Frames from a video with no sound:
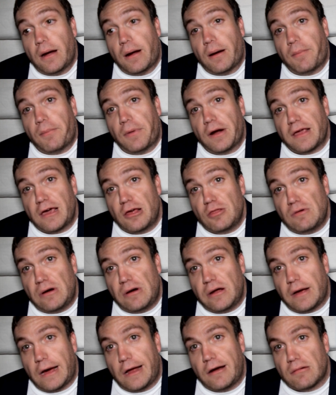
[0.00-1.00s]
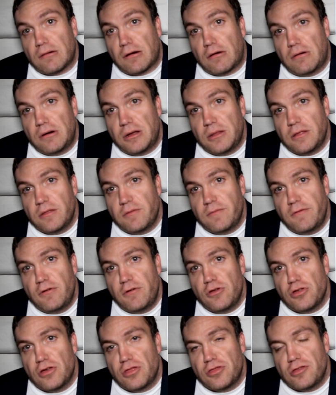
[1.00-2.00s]
But guess what? I don't go into the
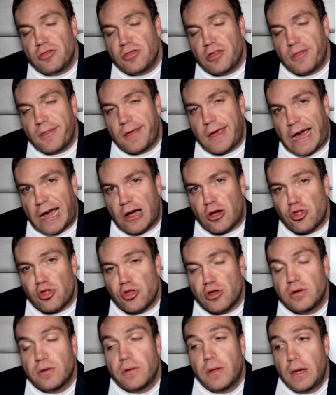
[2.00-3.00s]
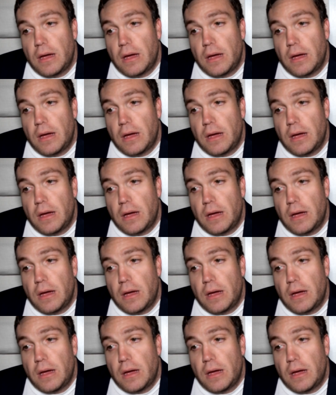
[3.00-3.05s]
movie just to see the action.